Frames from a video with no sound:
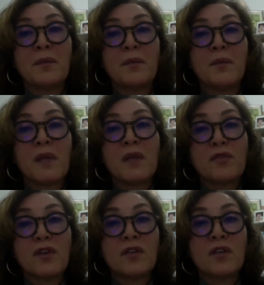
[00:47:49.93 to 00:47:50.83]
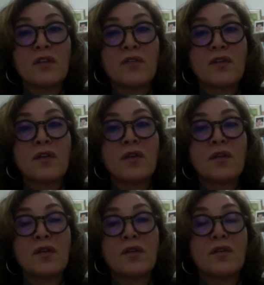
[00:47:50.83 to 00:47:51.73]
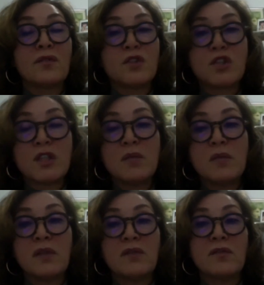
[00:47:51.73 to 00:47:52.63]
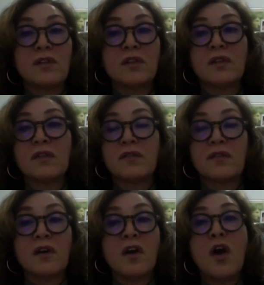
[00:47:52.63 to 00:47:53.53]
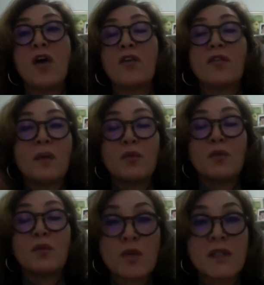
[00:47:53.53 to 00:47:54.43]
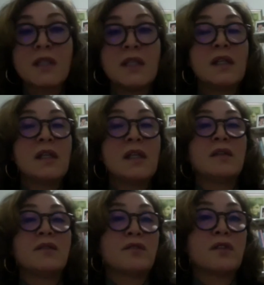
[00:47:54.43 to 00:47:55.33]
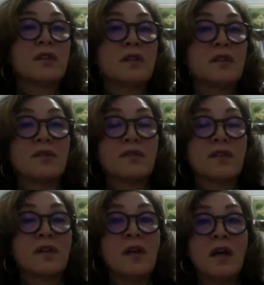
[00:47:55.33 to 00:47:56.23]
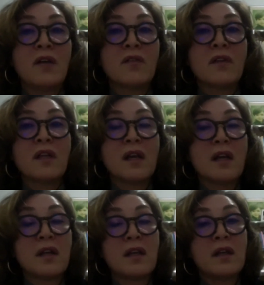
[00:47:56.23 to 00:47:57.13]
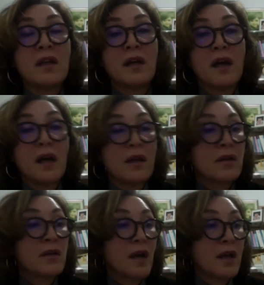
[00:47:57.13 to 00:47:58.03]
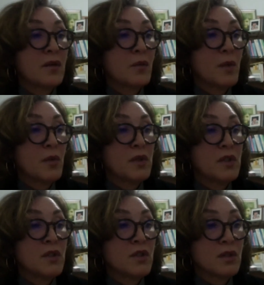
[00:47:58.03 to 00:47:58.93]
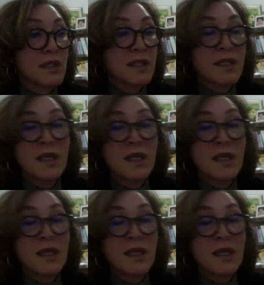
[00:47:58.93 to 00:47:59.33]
in front of the regime, in front of la bourgeoisie, in front of the other people in Tunis.